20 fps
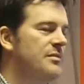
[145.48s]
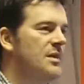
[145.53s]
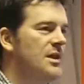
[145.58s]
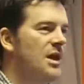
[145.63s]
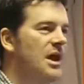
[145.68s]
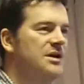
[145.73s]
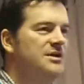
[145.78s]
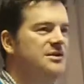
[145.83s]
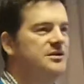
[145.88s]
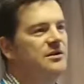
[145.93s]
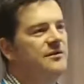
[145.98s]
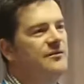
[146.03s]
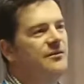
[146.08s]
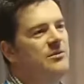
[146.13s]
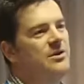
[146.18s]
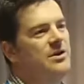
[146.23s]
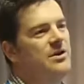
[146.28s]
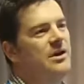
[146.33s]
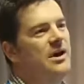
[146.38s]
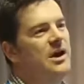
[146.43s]
Ashley from
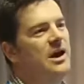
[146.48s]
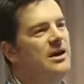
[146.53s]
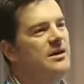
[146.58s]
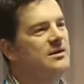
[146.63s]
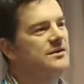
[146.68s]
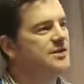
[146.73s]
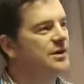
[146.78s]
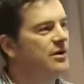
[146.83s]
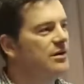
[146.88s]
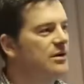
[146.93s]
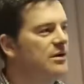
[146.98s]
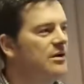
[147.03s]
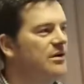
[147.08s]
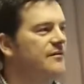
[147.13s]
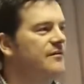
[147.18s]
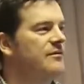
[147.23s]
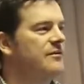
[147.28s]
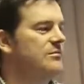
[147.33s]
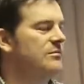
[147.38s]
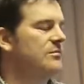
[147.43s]
the UK, Antonio
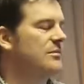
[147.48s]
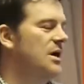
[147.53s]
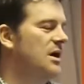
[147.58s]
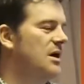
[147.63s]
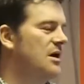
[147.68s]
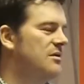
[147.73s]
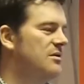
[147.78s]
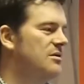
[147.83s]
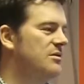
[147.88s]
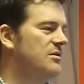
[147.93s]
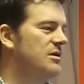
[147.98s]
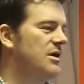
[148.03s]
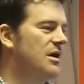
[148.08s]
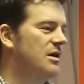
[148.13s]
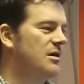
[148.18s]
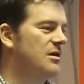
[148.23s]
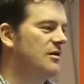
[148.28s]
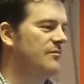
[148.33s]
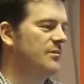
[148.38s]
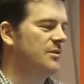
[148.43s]
from the UK
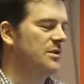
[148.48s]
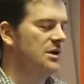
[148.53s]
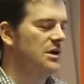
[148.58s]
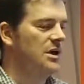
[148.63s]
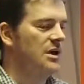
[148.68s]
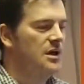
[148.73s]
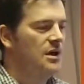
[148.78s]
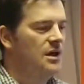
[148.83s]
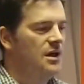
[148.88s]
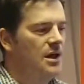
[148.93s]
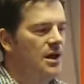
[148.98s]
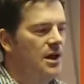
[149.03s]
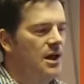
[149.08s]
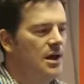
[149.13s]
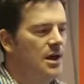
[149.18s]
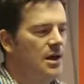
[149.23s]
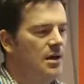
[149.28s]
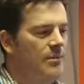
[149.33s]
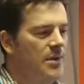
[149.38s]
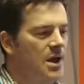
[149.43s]
government,
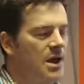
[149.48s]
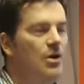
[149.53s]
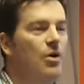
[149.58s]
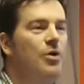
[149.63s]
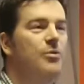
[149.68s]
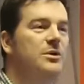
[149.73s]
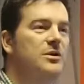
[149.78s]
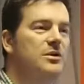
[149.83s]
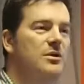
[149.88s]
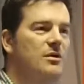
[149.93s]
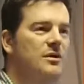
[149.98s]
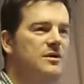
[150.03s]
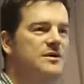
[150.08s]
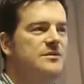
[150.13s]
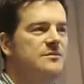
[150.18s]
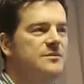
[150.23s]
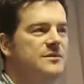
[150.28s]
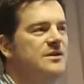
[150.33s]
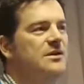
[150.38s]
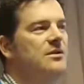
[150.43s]
and Open Knowledge
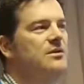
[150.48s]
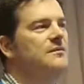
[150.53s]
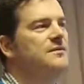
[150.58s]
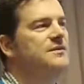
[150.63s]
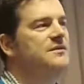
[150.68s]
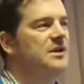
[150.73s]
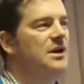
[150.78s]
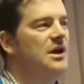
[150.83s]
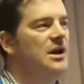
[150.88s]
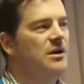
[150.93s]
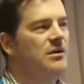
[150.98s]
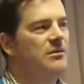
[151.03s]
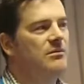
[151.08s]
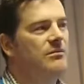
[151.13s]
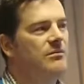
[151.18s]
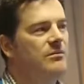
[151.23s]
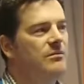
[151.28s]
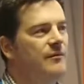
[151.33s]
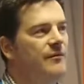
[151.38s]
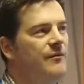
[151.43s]
themselves
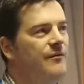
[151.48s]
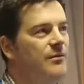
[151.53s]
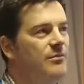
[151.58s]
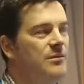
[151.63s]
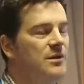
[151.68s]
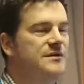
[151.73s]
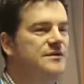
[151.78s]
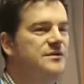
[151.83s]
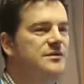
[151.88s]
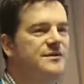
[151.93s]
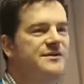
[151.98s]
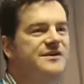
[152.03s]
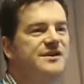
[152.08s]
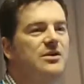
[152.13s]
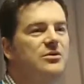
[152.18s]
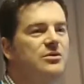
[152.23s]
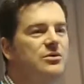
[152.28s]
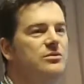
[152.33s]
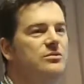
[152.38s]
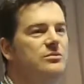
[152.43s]
from the sort of
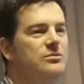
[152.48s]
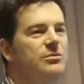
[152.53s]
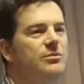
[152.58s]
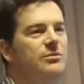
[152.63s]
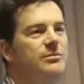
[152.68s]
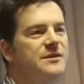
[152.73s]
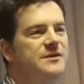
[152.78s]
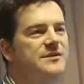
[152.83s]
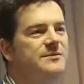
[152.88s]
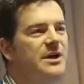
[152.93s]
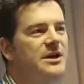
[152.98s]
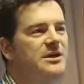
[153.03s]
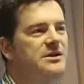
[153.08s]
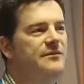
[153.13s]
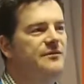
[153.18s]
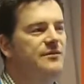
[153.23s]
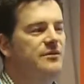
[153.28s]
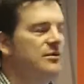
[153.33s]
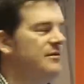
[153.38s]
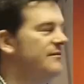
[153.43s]
central
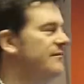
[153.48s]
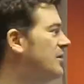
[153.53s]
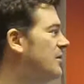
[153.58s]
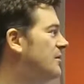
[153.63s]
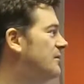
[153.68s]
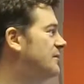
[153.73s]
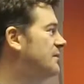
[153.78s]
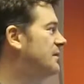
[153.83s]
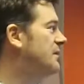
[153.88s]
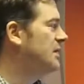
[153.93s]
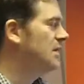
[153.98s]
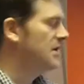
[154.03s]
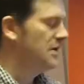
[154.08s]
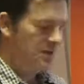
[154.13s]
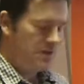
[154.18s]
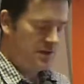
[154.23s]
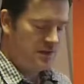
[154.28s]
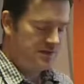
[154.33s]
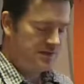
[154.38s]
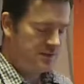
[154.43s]
perspective are involved
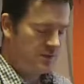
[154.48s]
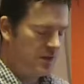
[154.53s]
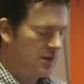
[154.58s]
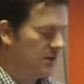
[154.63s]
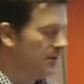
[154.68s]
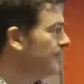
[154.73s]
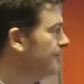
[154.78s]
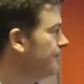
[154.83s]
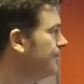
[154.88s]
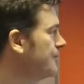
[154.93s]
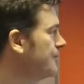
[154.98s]
as well.